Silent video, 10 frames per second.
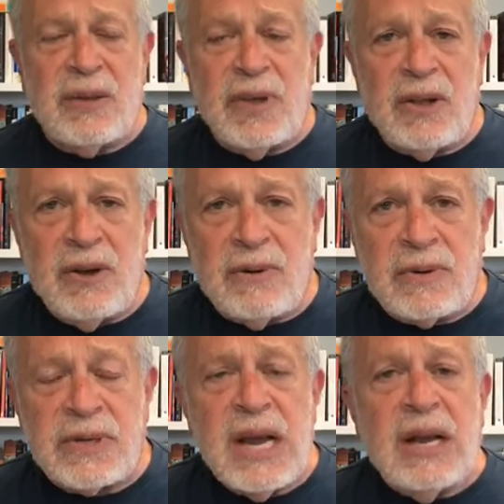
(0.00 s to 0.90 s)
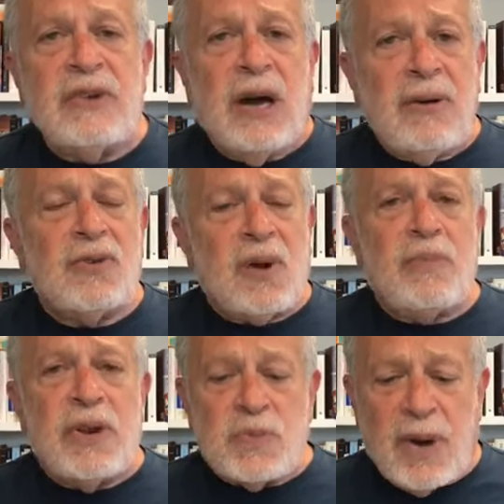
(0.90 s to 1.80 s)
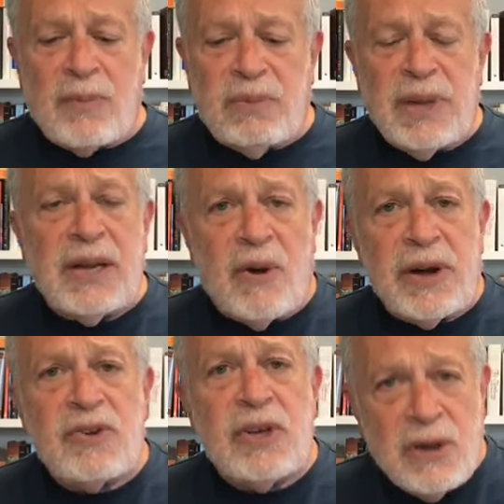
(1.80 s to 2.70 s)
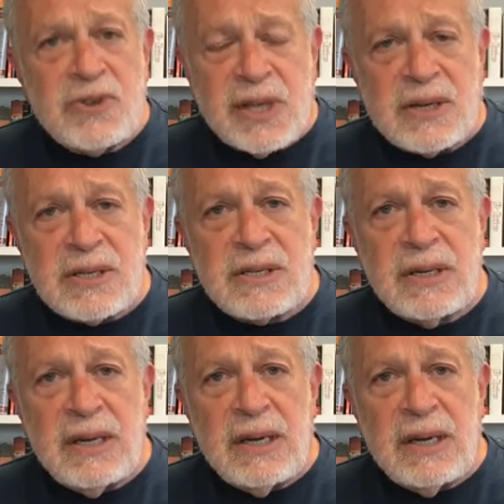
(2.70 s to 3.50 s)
the news. Donald Trump is probably going to use this.